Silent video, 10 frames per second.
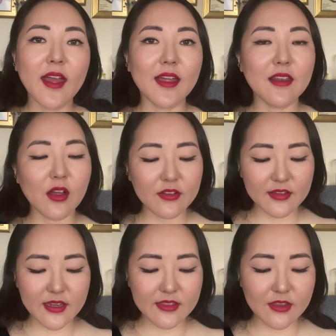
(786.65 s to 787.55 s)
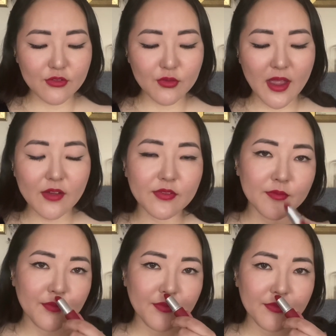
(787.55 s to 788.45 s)
And lastly, they do have
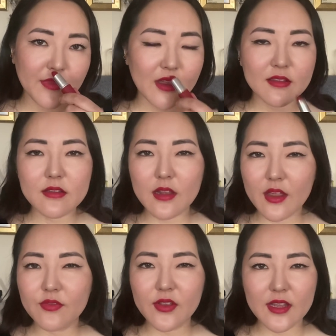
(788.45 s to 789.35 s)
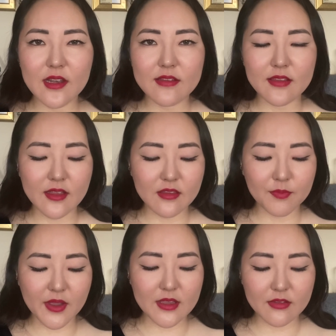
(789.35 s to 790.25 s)
a slight vanilla scent,
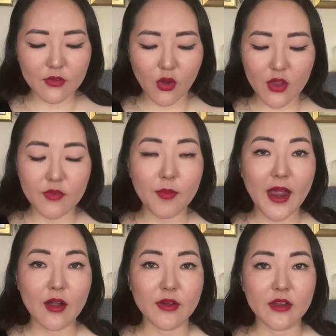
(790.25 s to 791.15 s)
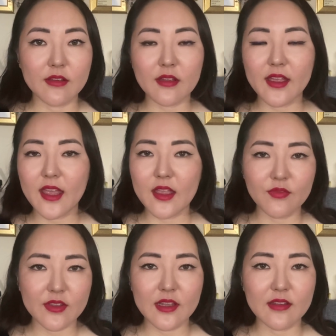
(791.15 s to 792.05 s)
but it's not overpowering because I hate
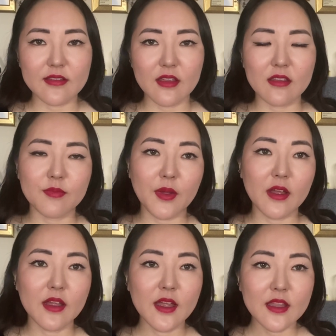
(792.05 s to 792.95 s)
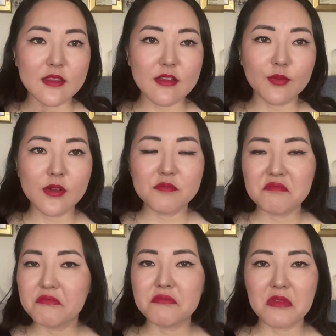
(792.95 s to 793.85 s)
vanilla scents, but this one
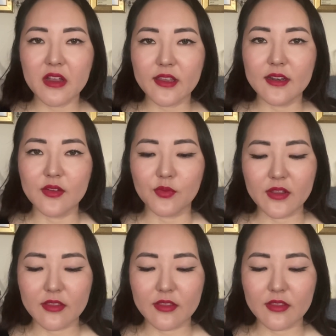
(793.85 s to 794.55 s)
I can live with.